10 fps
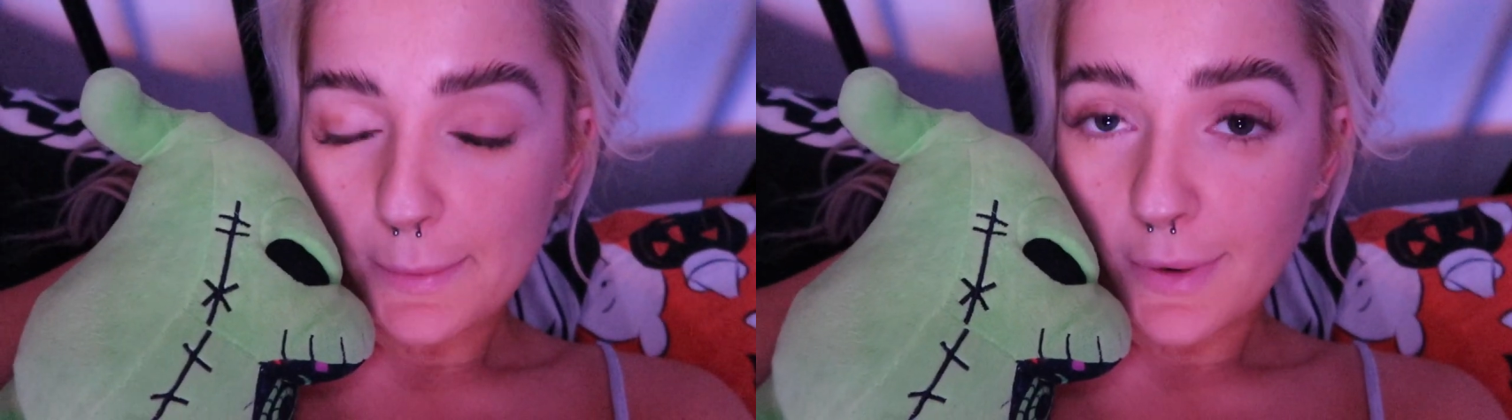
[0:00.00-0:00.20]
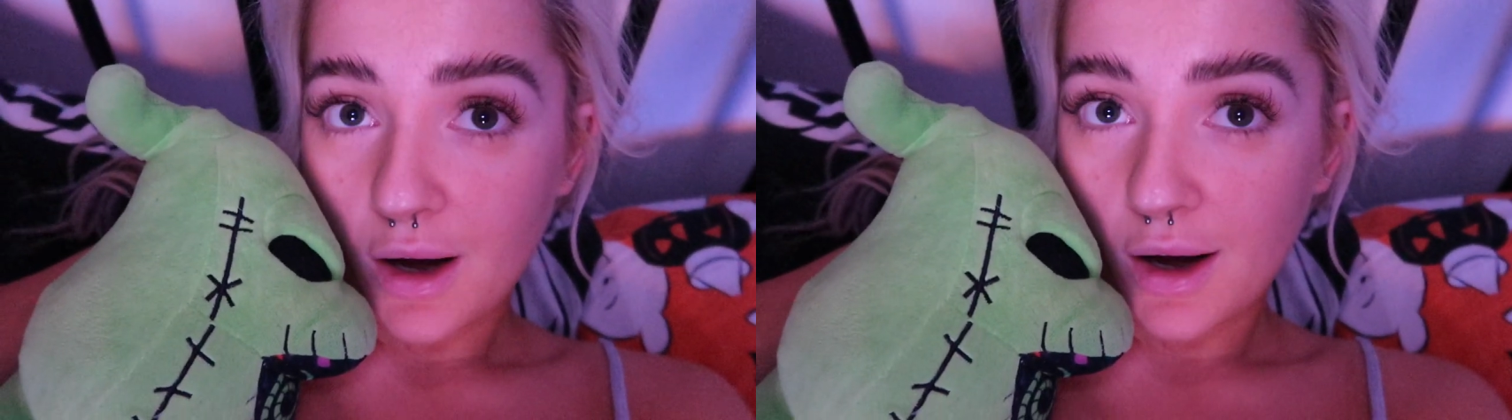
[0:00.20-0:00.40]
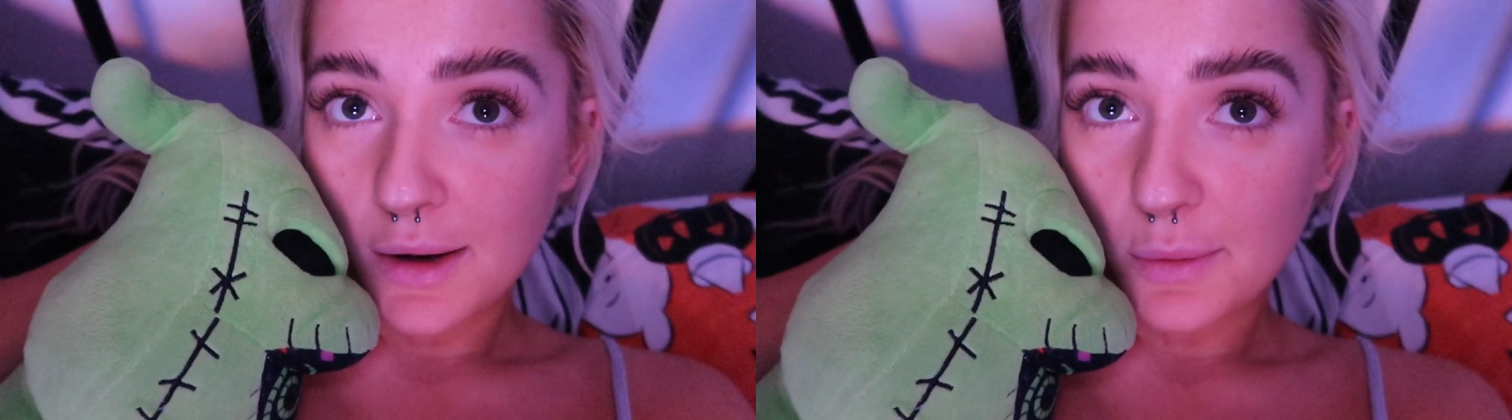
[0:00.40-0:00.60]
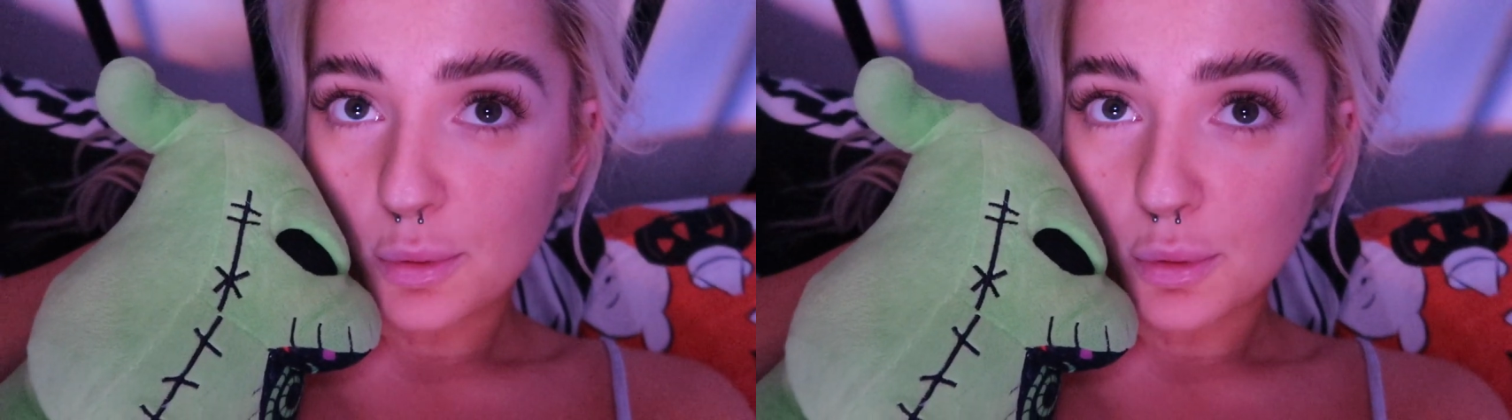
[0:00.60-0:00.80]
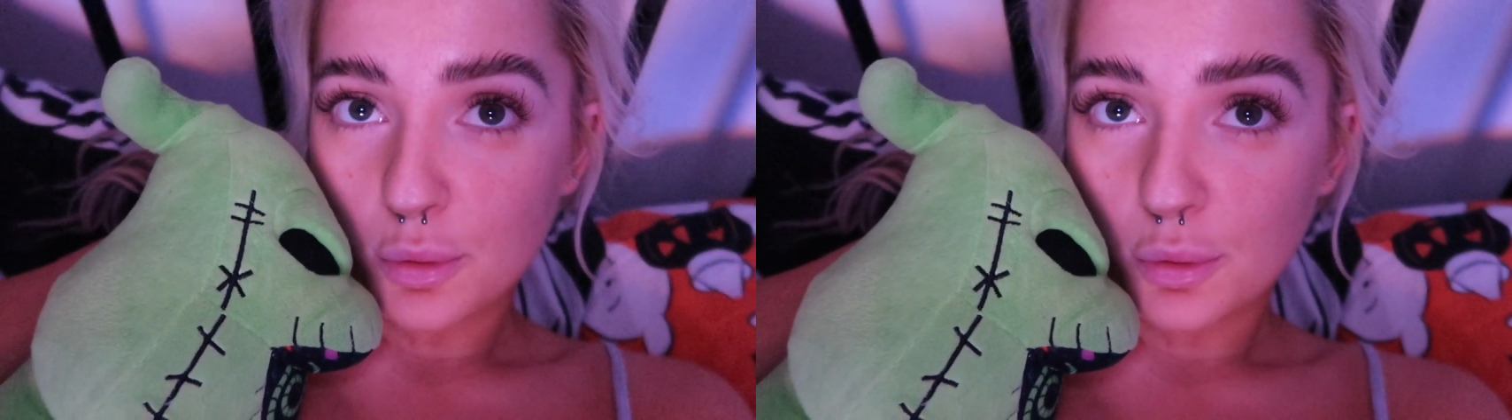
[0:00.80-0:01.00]
But I
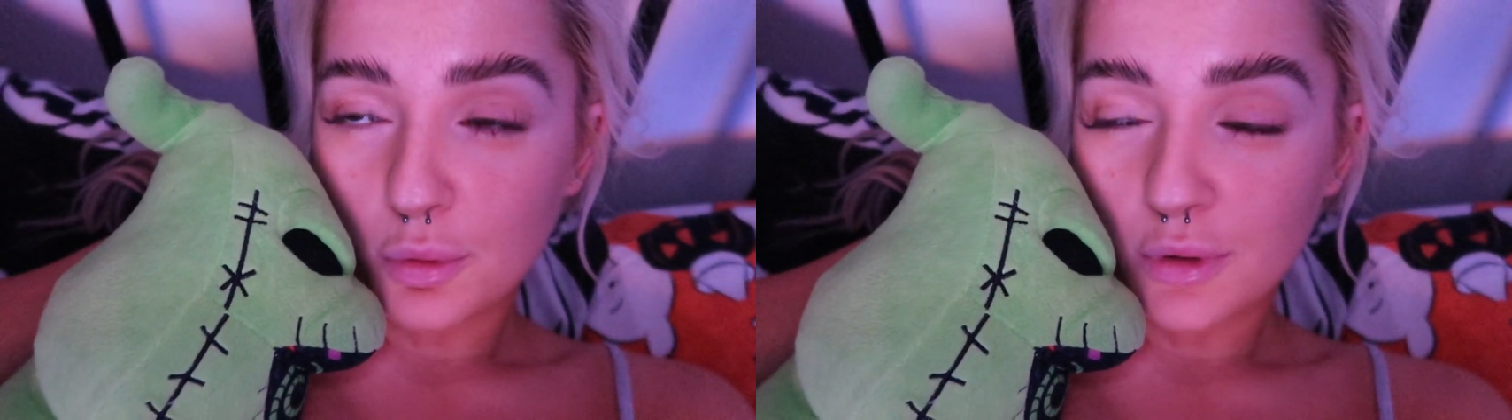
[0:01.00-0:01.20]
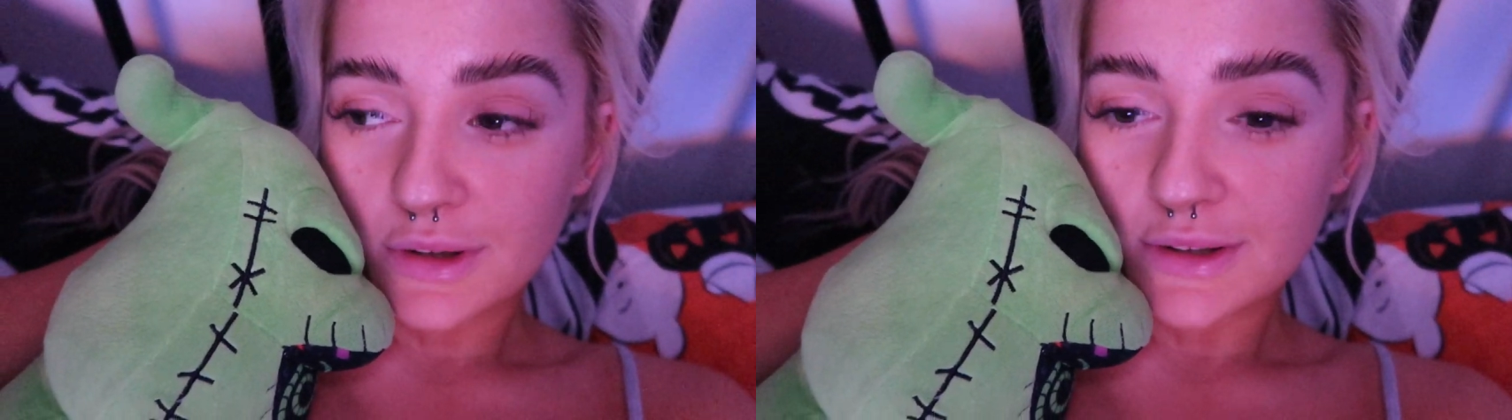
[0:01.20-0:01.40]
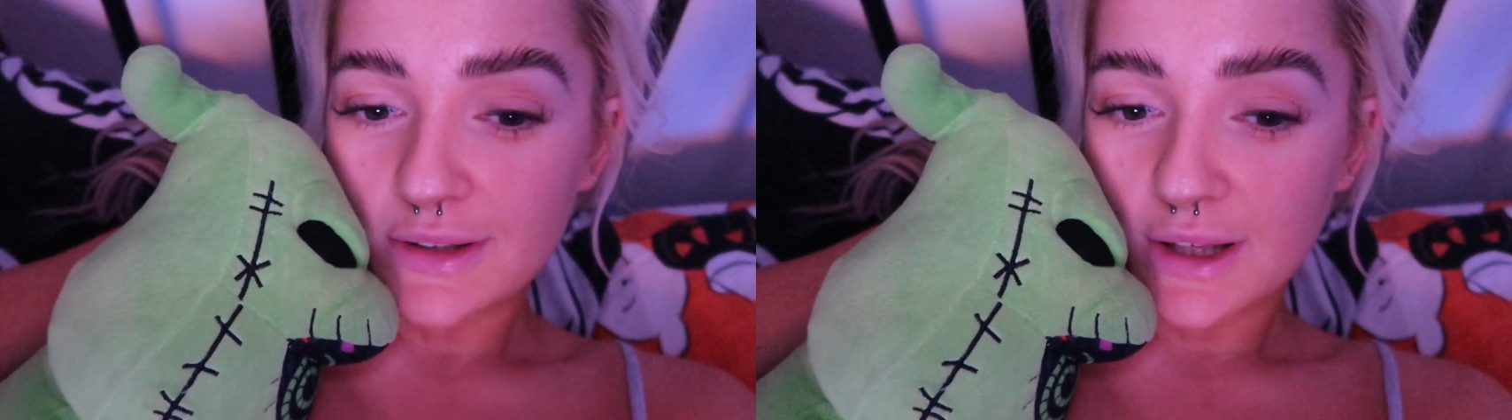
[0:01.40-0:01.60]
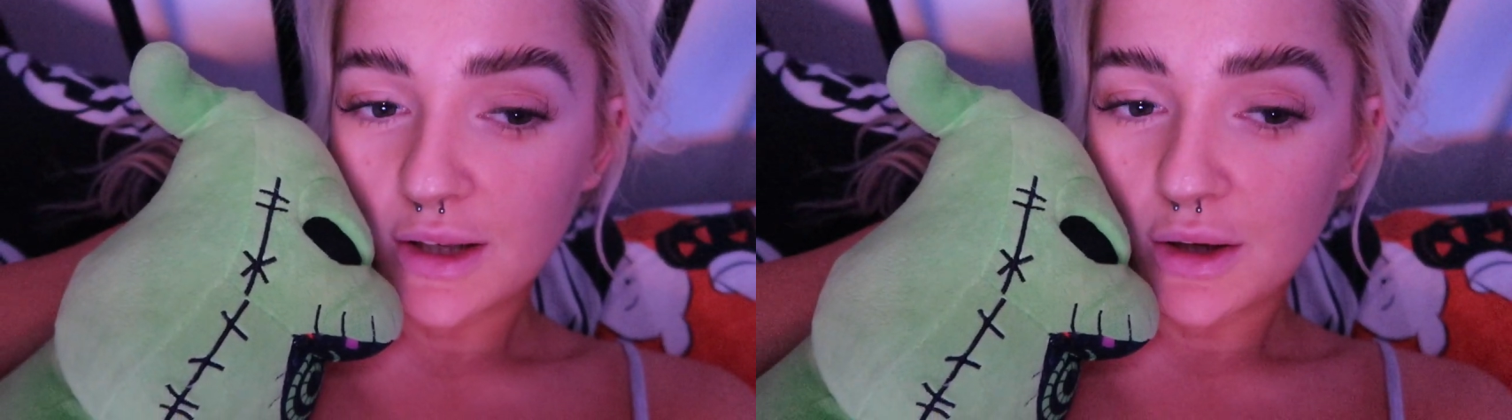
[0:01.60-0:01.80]
will see